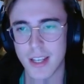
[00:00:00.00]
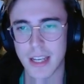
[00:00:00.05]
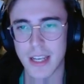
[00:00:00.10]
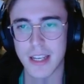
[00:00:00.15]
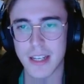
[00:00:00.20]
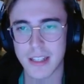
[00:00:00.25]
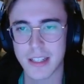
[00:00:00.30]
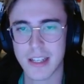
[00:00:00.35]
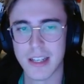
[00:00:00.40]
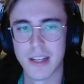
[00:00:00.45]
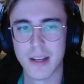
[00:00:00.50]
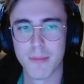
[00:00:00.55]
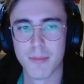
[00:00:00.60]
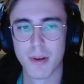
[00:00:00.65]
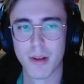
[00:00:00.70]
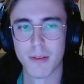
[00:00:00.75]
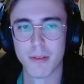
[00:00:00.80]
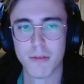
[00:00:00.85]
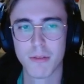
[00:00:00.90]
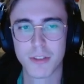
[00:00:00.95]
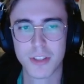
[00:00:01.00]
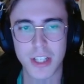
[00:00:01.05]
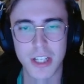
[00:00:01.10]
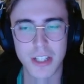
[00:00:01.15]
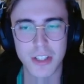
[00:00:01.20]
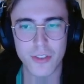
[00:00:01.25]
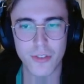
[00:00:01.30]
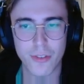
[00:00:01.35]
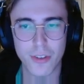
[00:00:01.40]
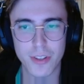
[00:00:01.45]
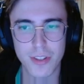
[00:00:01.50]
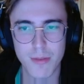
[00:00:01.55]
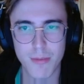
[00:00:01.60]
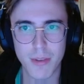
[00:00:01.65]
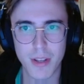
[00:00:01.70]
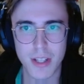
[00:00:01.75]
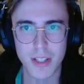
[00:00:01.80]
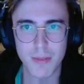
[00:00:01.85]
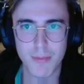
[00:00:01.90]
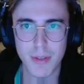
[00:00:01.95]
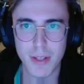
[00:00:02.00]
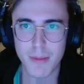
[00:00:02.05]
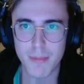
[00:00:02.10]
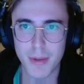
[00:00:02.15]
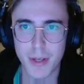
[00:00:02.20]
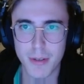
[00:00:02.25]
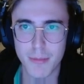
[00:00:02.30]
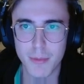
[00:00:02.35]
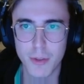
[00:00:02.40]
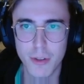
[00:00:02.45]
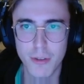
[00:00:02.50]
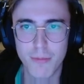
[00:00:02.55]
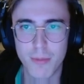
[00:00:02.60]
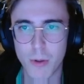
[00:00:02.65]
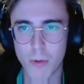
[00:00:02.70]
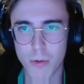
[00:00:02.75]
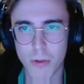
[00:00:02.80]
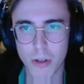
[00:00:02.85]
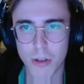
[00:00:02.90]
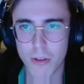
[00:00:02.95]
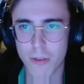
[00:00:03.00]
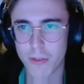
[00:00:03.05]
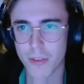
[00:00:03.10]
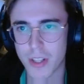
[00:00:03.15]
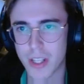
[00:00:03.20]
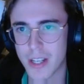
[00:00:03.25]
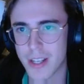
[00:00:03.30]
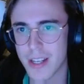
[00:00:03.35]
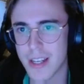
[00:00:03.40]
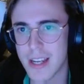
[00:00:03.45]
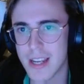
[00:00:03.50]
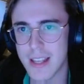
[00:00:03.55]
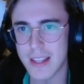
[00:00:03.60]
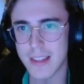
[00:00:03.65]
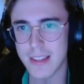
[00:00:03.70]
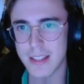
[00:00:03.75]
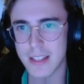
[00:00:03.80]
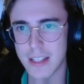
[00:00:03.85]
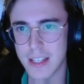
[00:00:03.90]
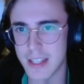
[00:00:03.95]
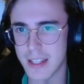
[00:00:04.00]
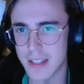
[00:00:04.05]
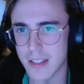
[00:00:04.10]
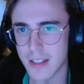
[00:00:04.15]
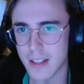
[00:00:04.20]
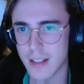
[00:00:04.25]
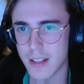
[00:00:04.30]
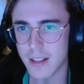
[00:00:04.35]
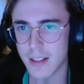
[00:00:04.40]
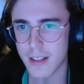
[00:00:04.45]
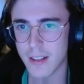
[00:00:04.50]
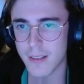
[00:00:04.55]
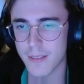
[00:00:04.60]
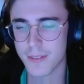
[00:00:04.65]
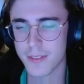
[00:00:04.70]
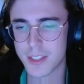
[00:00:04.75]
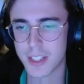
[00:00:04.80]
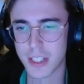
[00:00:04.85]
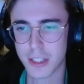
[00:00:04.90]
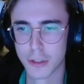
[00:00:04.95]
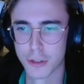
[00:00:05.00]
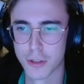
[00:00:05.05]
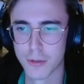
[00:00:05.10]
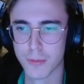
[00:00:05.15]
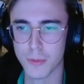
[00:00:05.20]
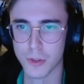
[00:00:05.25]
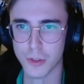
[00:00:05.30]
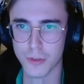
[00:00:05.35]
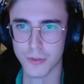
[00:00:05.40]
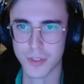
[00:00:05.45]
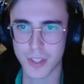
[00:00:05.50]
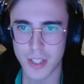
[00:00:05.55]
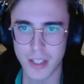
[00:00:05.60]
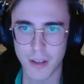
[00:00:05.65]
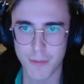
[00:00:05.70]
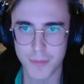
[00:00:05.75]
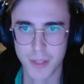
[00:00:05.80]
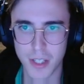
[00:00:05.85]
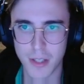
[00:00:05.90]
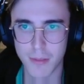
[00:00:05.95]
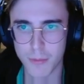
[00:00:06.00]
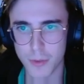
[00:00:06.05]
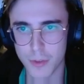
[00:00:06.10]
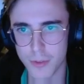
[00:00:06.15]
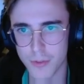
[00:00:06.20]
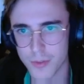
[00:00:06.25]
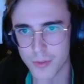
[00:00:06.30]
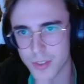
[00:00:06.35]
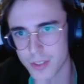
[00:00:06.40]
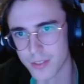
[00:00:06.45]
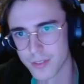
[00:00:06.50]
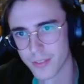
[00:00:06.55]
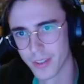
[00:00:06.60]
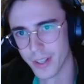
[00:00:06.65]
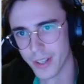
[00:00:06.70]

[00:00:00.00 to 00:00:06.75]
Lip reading: And again, I probably will change Frenzy Plant to be a better move, but we'll go over that in the signature moves and updated moves.